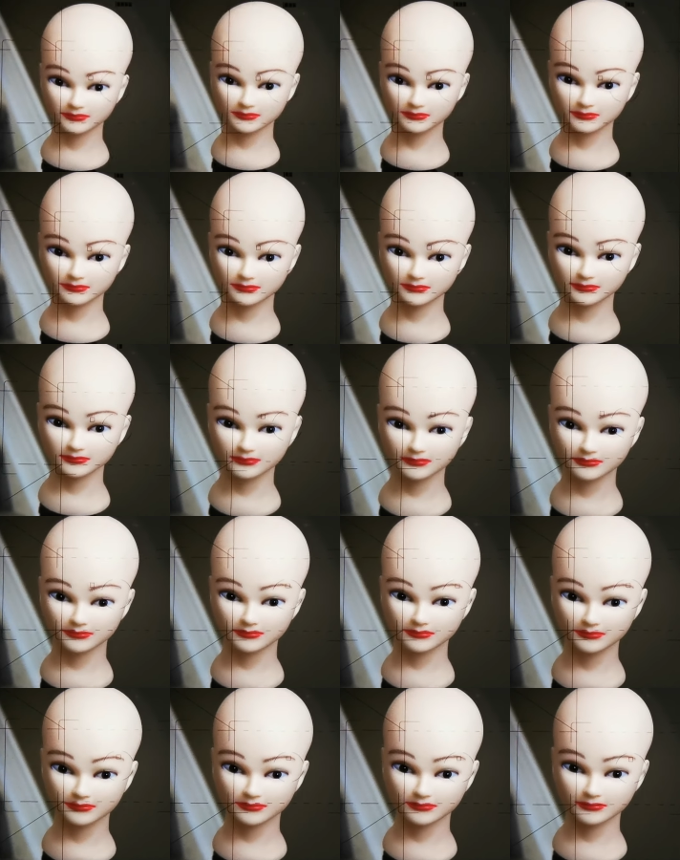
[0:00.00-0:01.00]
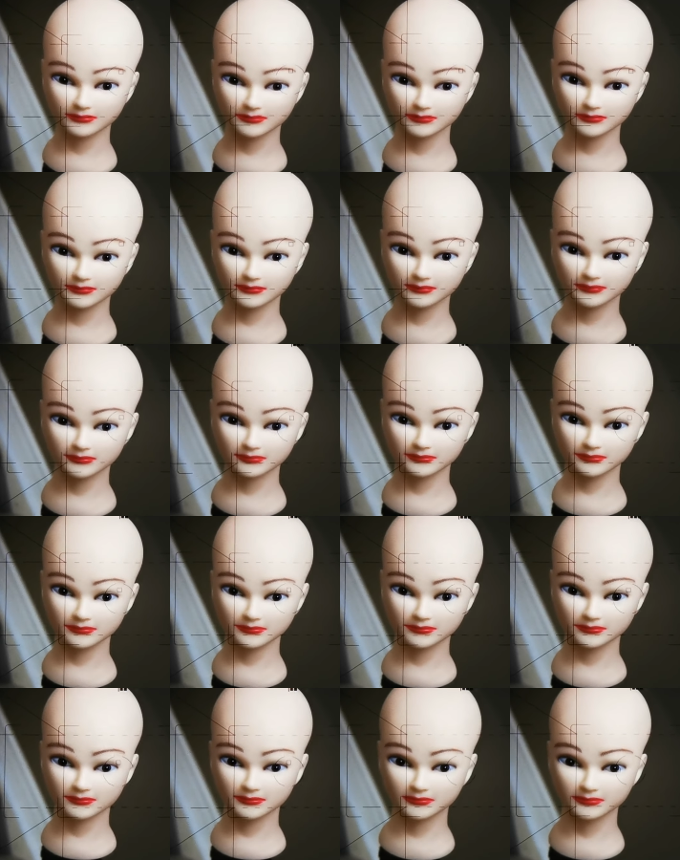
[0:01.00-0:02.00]

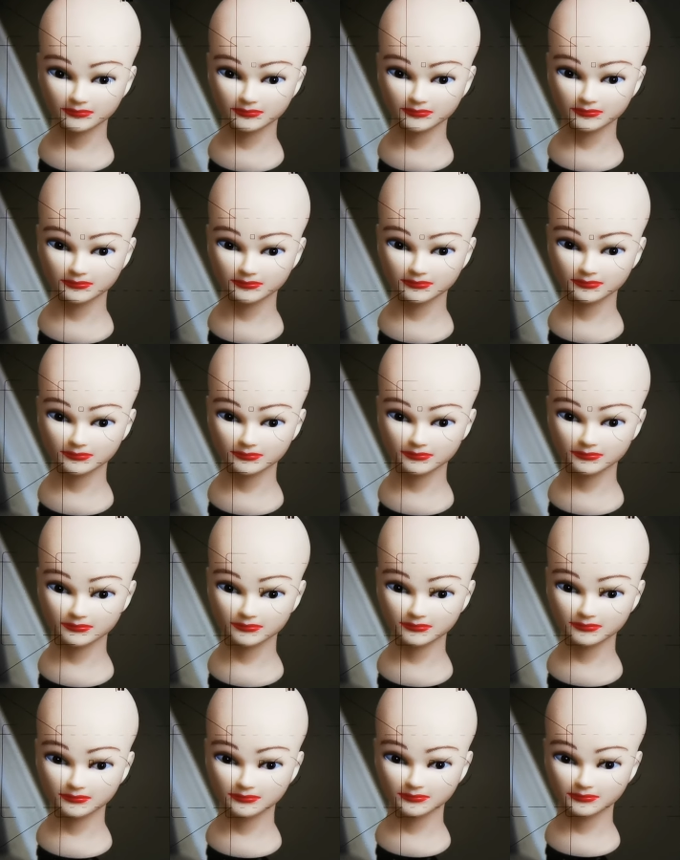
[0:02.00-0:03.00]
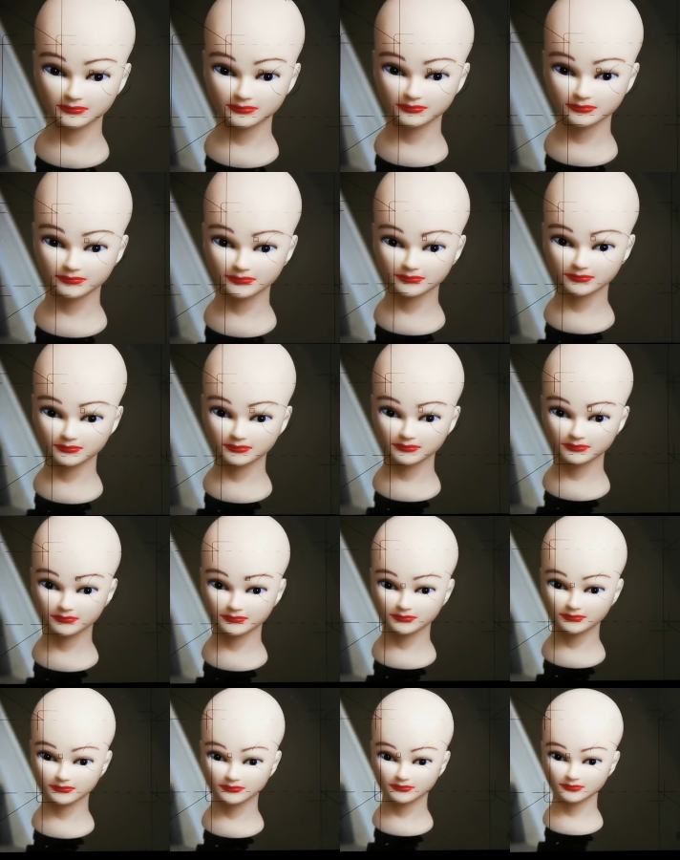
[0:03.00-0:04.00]

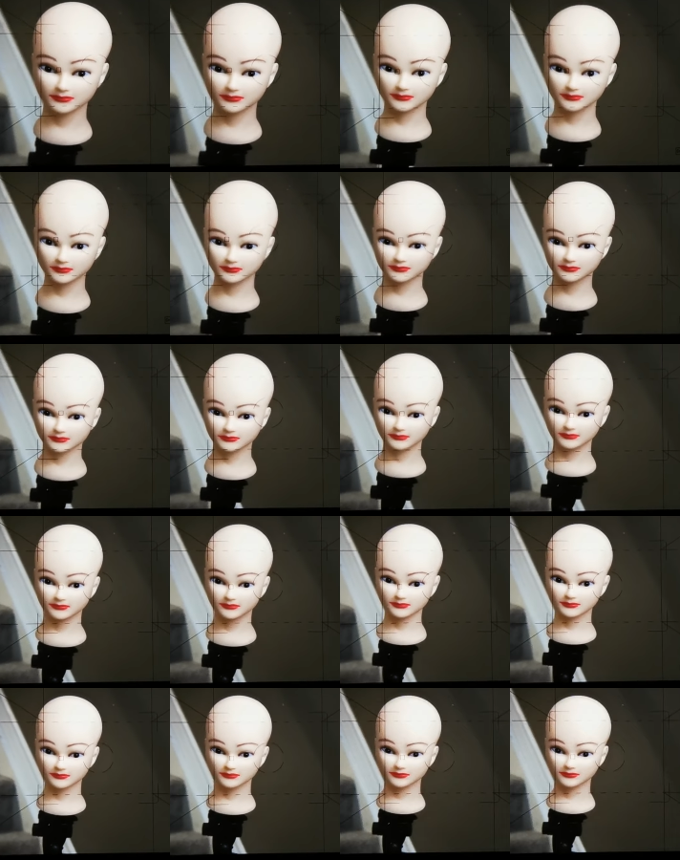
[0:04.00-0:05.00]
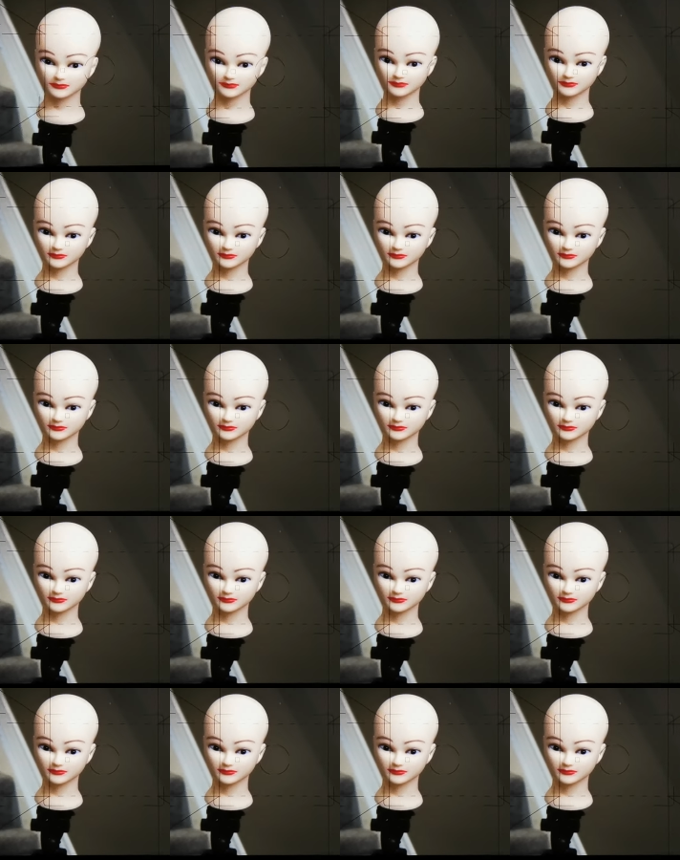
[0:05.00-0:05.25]
(silence)